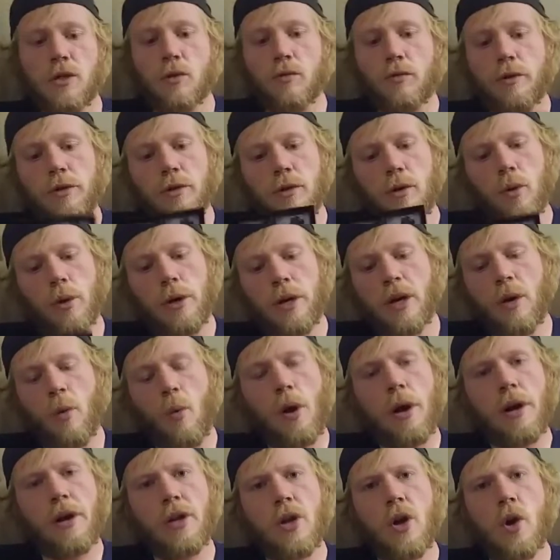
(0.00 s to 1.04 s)
So real quick, I
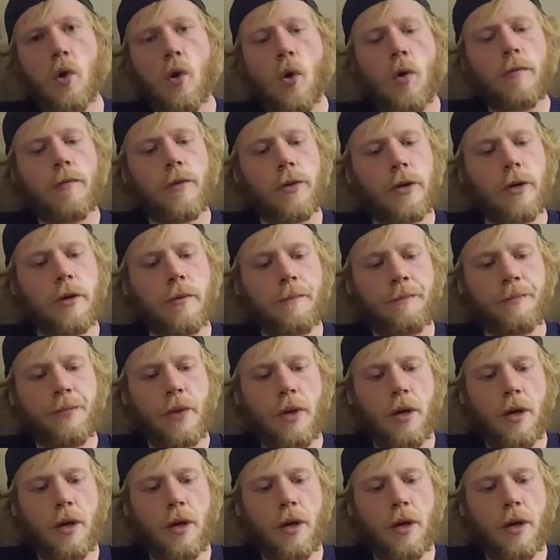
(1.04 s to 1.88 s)
wanted to go over